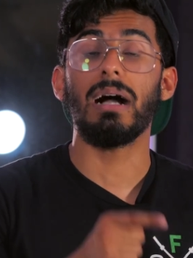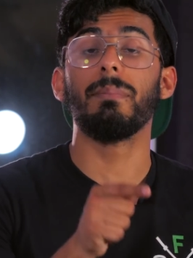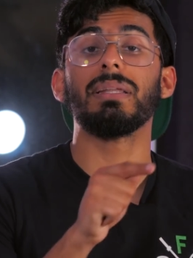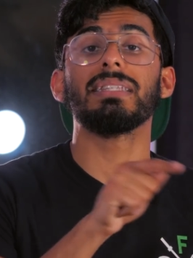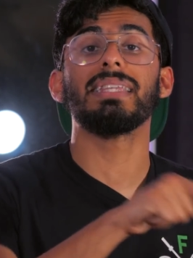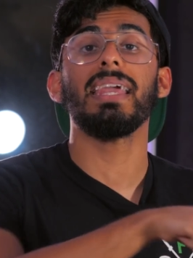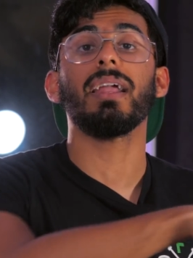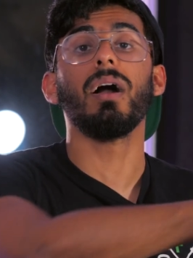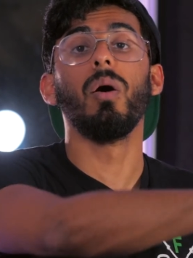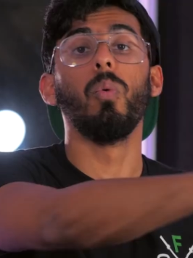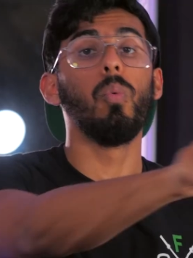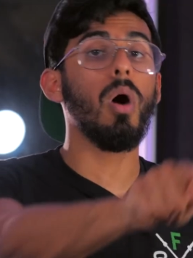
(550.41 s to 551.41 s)
I'm gonna take
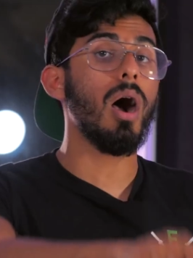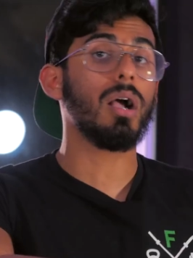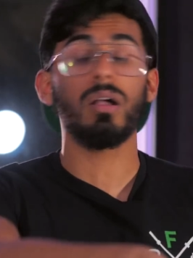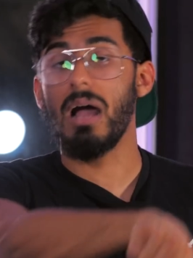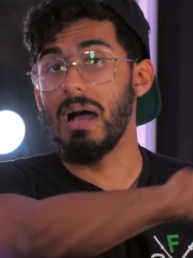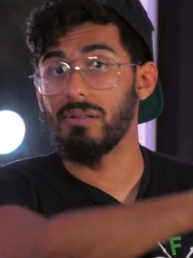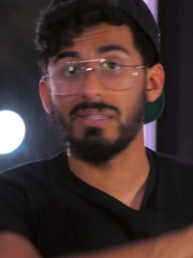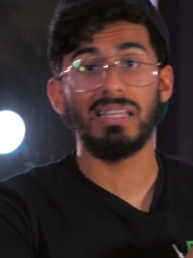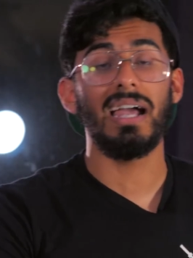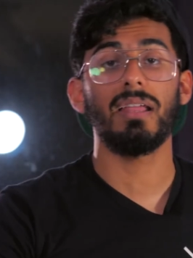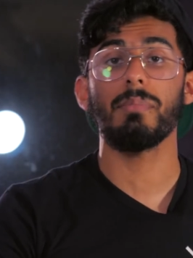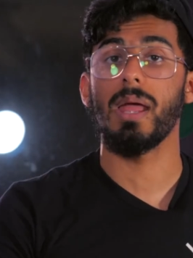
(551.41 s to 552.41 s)
a walk
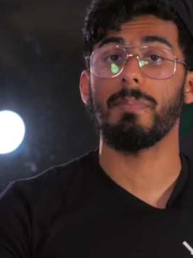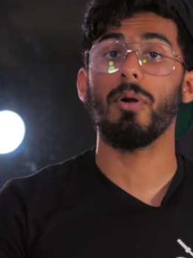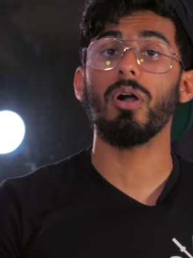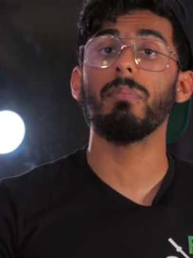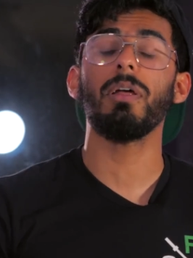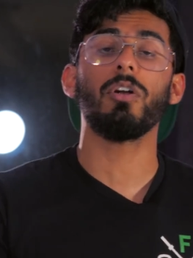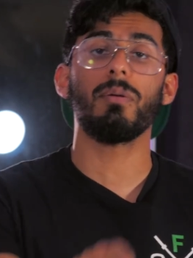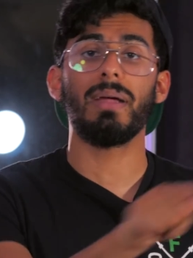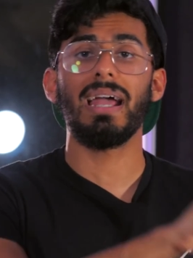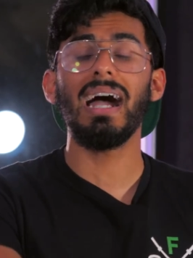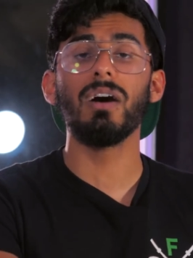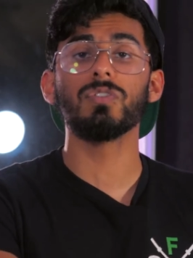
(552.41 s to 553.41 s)
outside my apartment or my
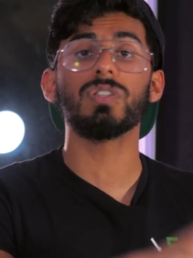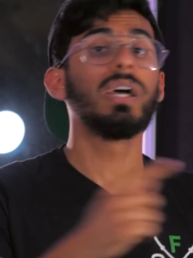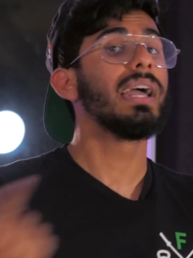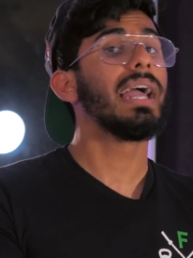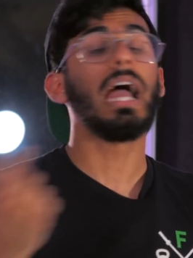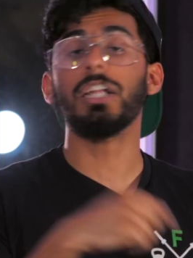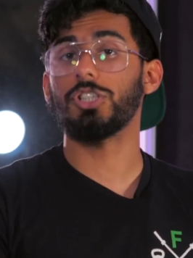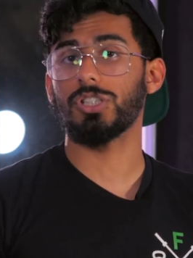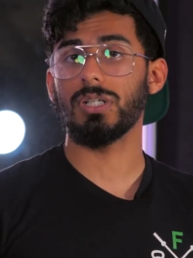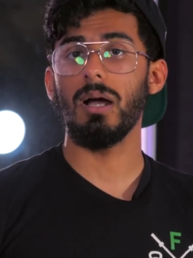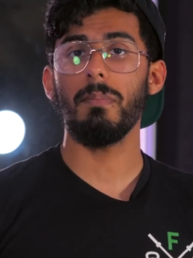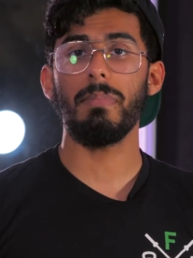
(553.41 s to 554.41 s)
house and
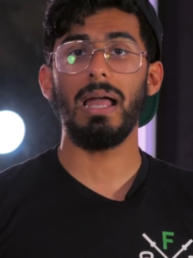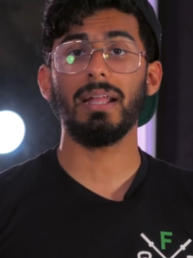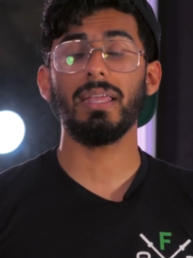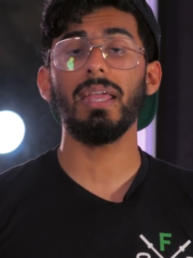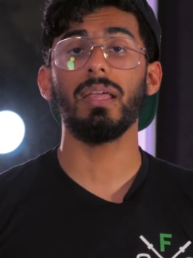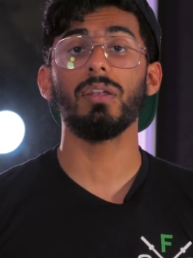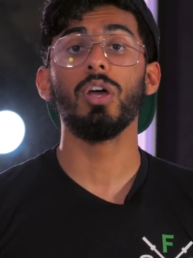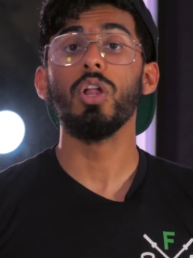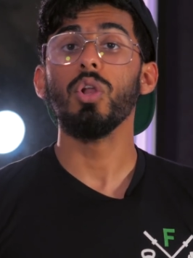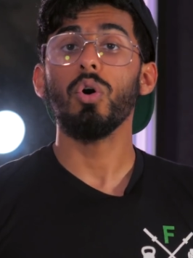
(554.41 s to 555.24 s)
just come back in